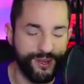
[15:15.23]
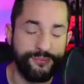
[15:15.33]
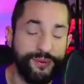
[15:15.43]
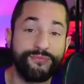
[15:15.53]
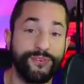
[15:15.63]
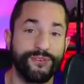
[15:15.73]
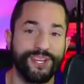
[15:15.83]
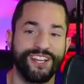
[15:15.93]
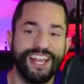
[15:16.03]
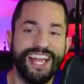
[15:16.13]
no, but for
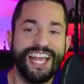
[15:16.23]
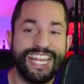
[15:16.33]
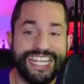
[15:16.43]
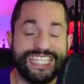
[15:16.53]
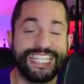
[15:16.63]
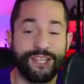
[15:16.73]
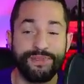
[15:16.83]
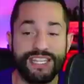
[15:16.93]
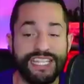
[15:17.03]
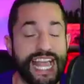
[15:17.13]
real, this is
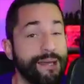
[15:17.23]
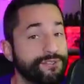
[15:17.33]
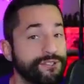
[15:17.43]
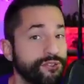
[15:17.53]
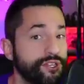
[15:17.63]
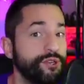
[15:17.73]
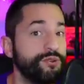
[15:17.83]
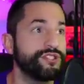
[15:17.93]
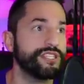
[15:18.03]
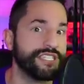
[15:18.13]
something that's absolutely
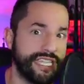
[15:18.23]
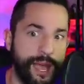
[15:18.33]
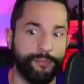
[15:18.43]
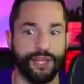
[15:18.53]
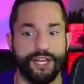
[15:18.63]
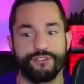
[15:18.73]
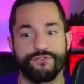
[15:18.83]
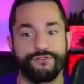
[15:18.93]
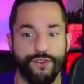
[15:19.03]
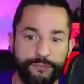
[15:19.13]
huge to stop players
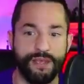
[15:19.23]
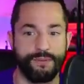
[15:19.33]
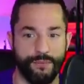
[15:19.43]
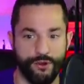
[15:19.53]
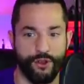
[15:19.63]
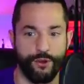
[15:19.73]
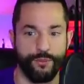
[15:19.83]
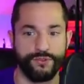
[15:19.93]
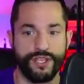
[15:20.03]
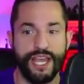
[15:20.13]
from being murder
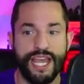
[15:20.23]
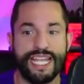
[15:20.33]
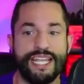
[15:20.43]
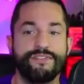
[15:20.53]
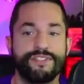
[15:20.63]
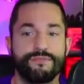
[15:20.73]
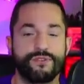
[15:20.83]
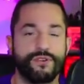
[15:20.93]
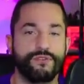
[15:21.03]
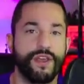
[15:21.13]
hobos. It gives some
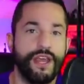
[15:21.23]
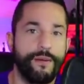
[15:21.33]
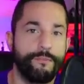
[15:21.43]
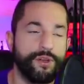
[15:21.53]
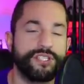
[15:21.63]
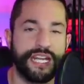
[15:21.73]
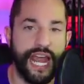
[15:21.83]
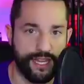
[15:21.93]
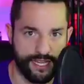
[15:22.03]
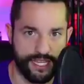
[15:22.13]
sort of
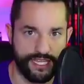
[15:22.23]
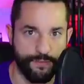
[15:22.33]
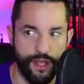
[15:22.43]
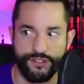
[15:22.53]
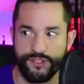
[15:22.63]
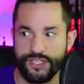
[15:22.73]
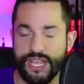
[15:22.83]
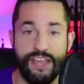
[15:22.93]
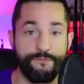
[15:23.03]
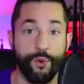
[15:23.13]
personality of these monsters that
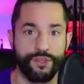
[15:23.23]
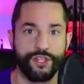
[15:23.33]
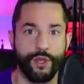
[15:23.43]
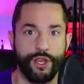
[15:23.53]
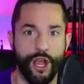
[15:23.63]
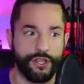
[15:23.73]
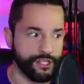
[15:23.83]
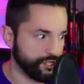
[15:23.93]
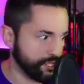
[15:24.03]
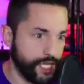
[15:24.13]
they have more than going on
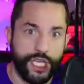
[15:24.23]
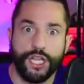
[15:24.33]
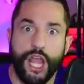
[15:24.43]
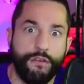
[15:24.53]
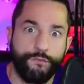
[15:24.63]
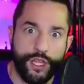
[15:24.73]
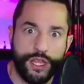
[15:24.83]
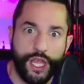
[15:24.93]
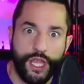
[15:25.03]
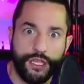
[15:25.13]
than just kill
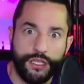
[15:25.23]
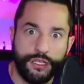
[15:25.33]
everything.